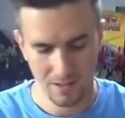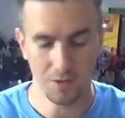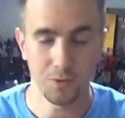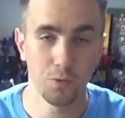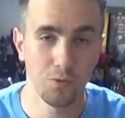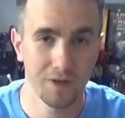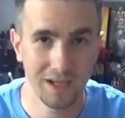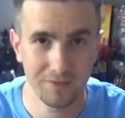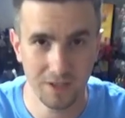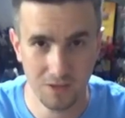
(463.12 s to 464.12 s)
I do already
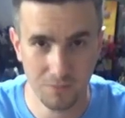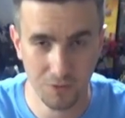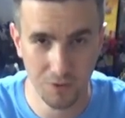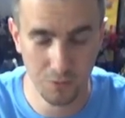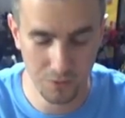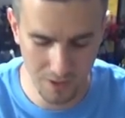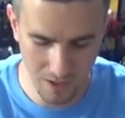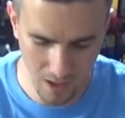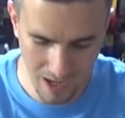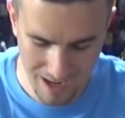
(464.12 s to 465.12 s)
have these on pre-order.
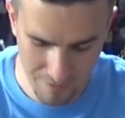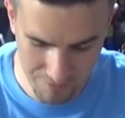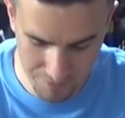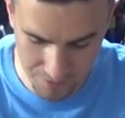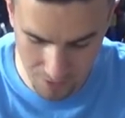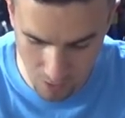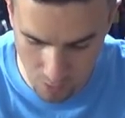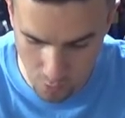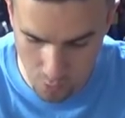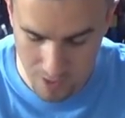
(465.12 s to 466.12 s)
I have the
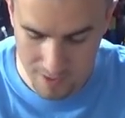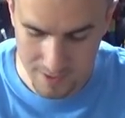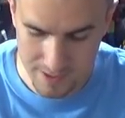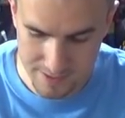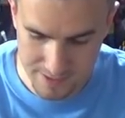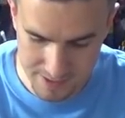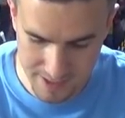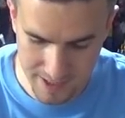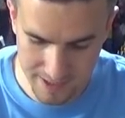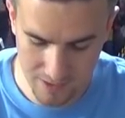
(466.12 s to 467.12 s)
whole
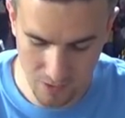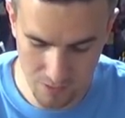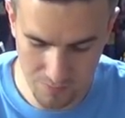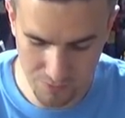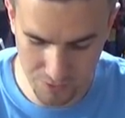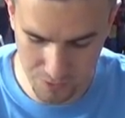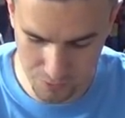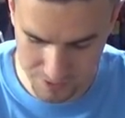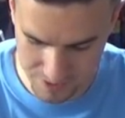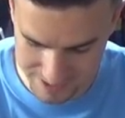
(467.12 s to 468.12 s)
set on
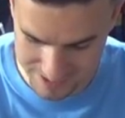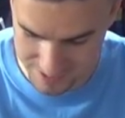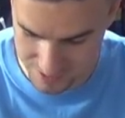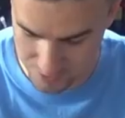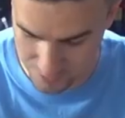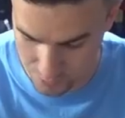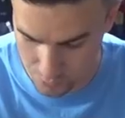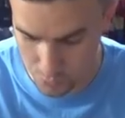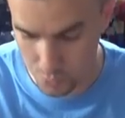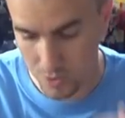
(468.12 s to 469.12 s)
pre-order. So this is the
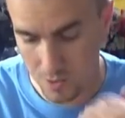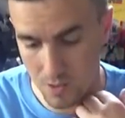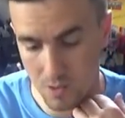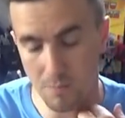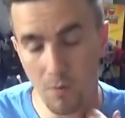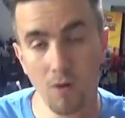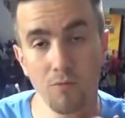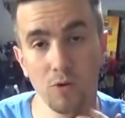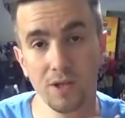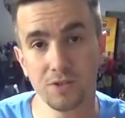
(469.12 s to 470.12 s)
new
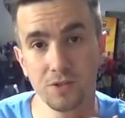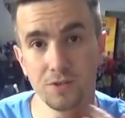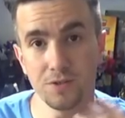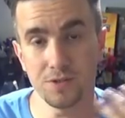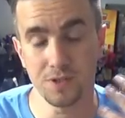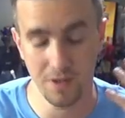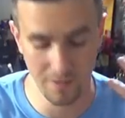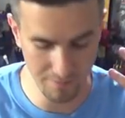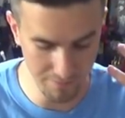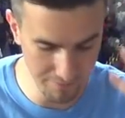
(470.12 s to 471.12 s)
Marvel Legends
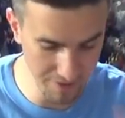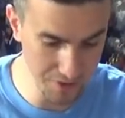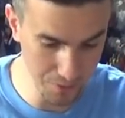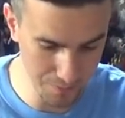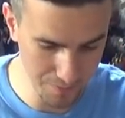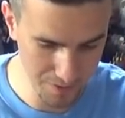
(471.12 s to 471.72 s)
Venom